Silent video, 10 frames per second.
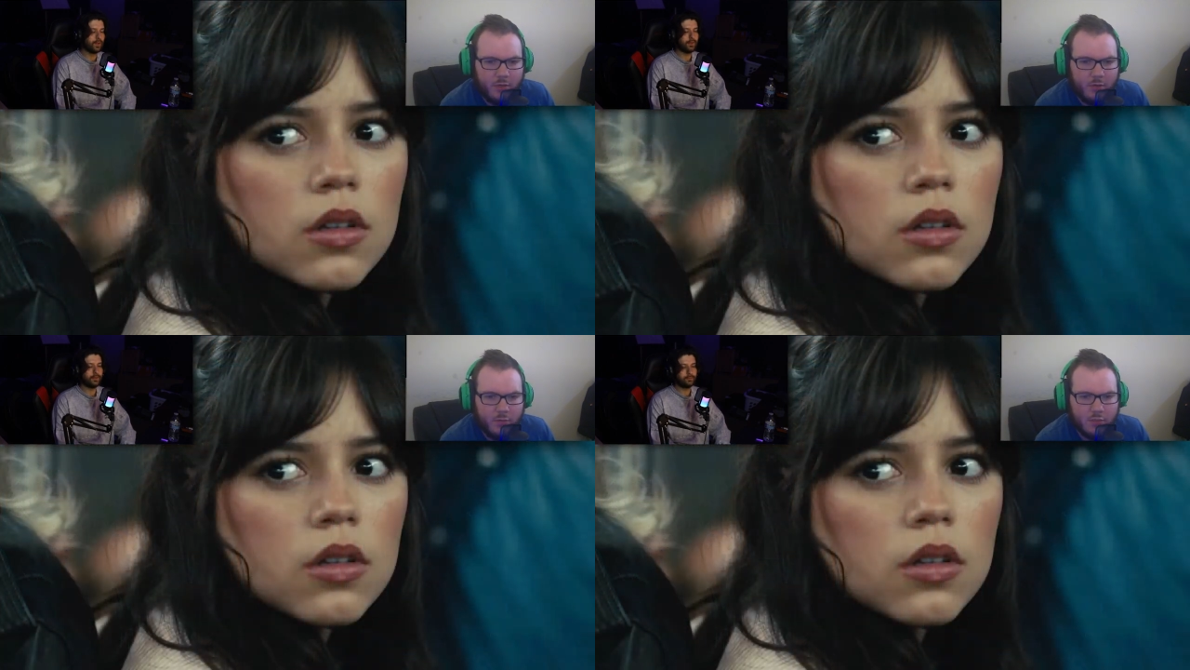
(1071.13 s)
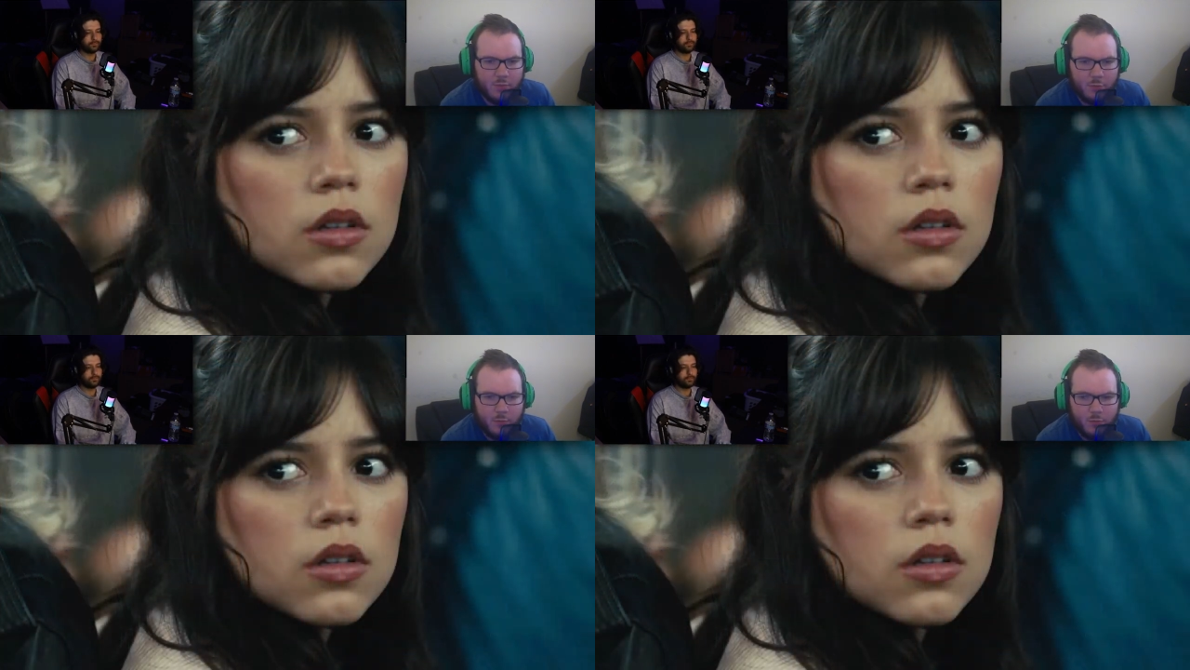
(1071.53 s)
Speaker 1: for some
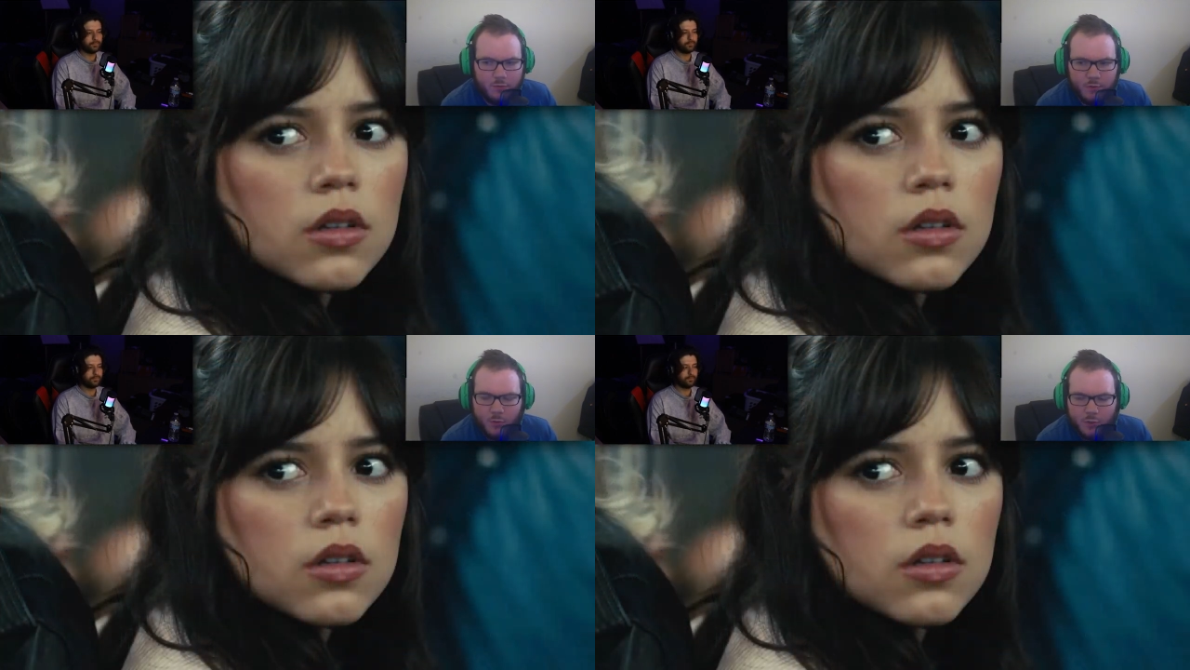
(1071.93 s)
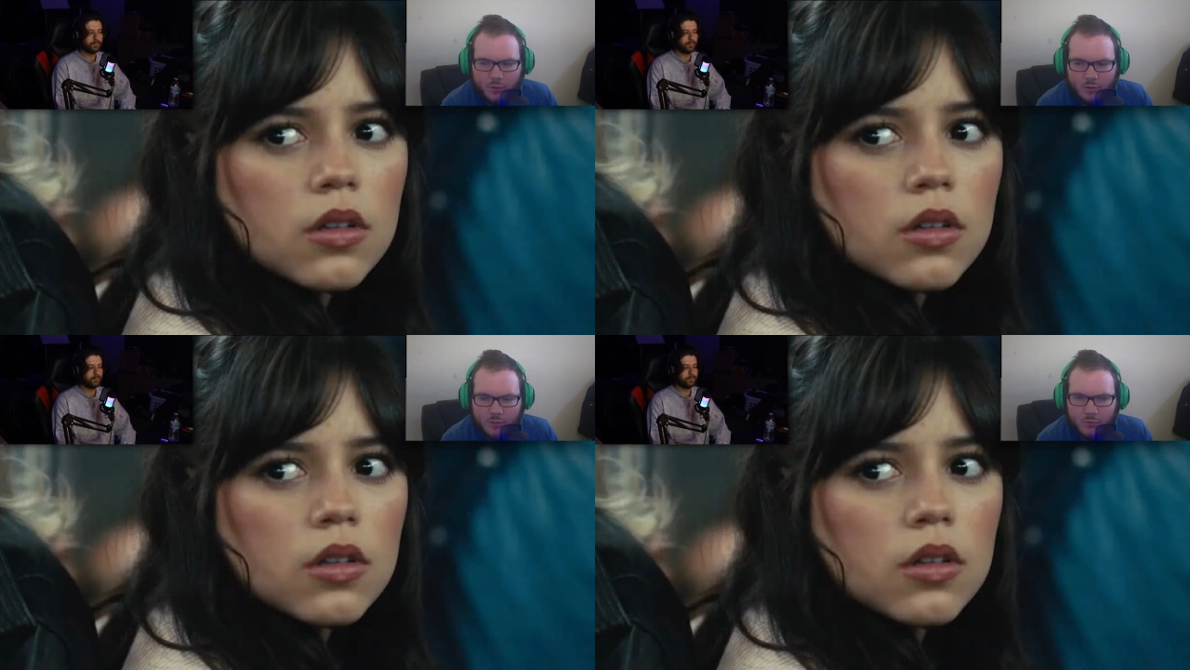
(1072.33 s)
people if they want to go
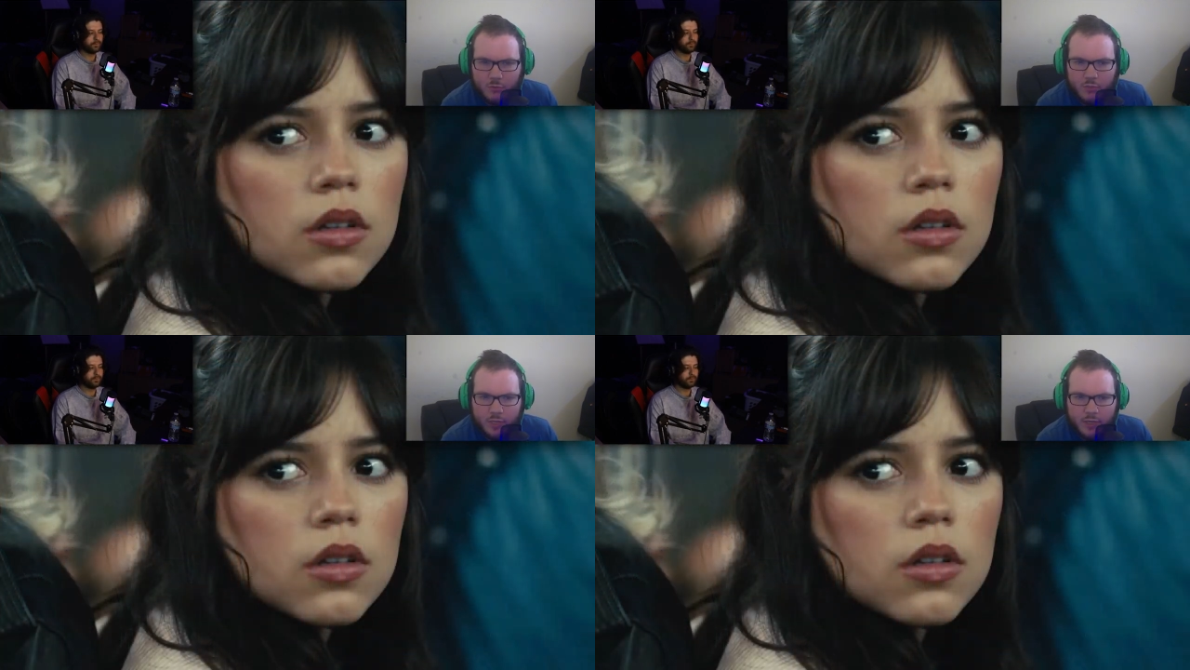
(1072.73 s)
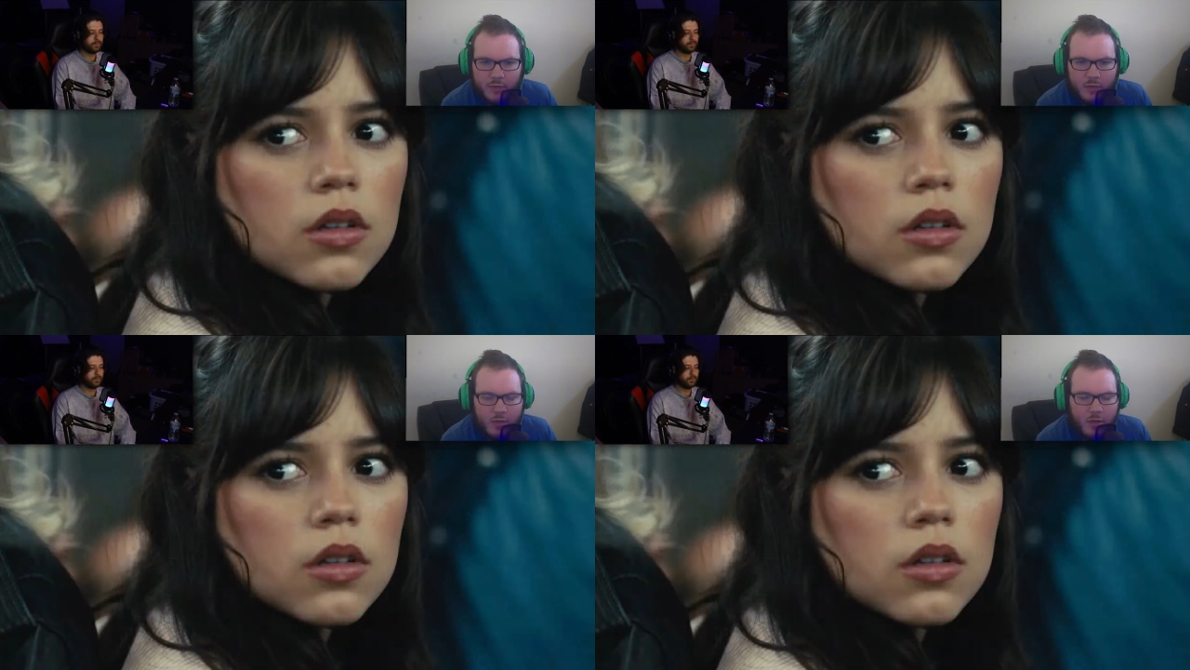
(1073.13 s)
see it real late.
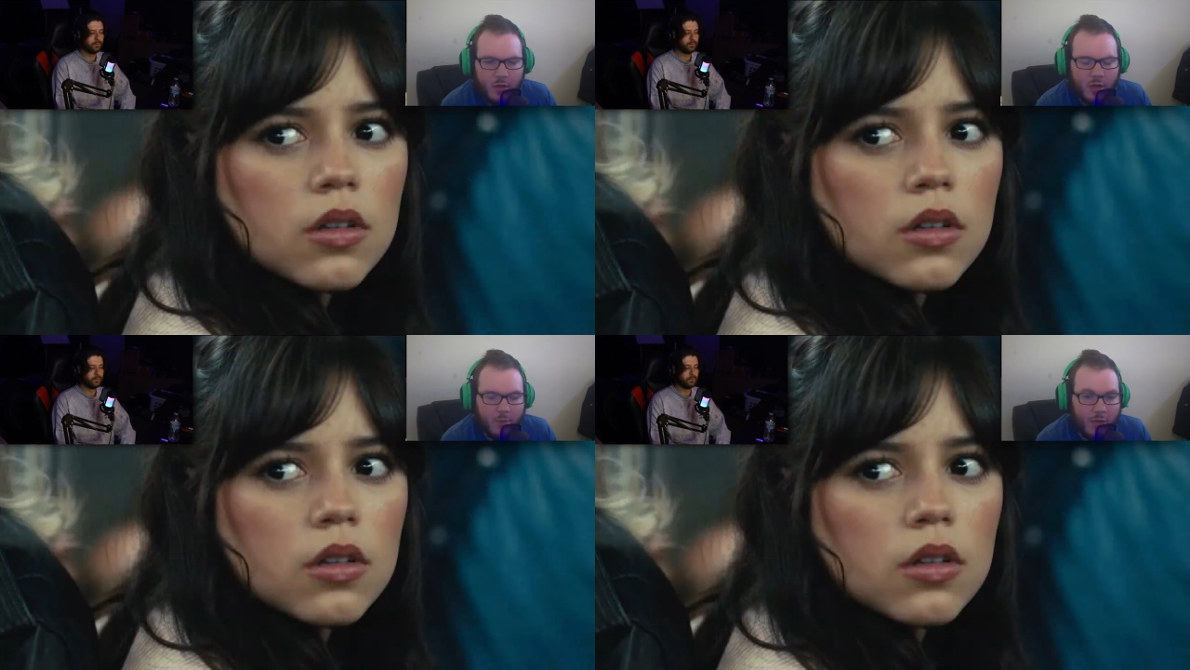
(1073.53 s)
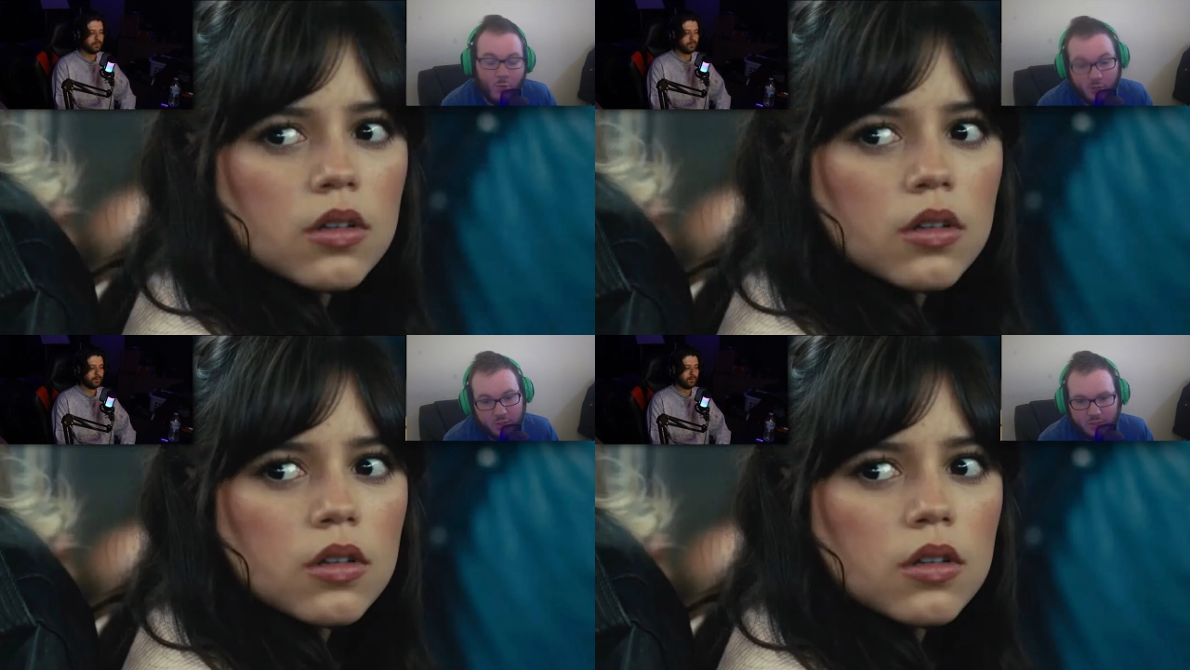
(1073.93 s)
Um, I
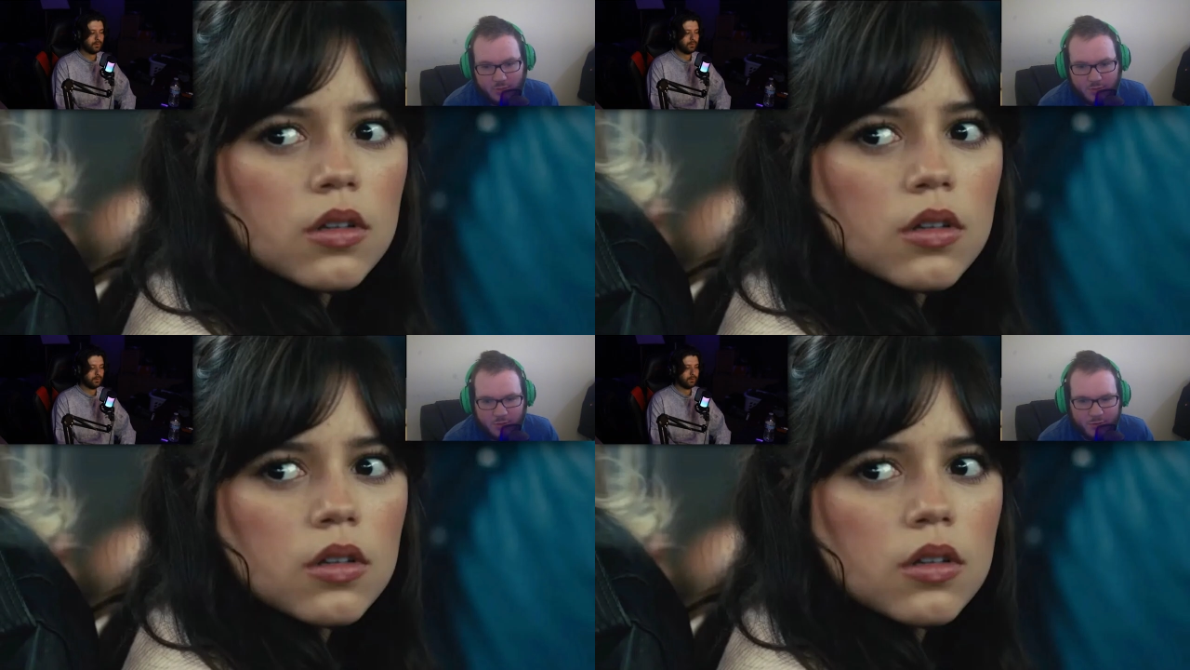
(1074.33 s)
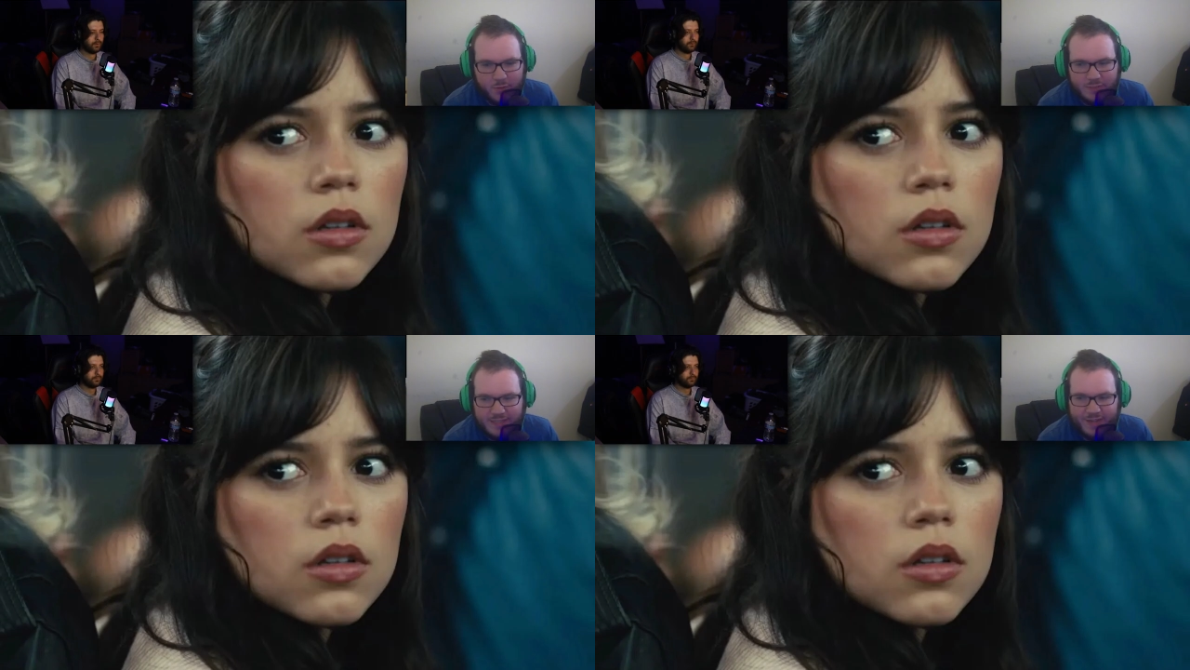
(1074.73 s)
wish I was going
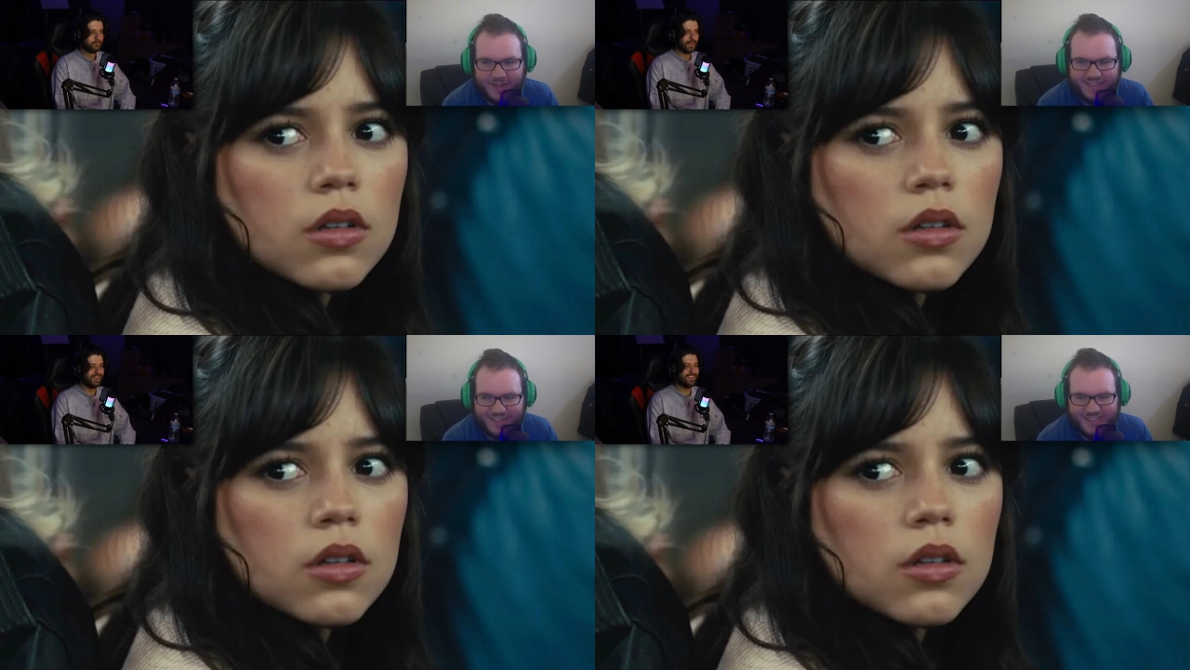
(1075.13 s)
Thursday because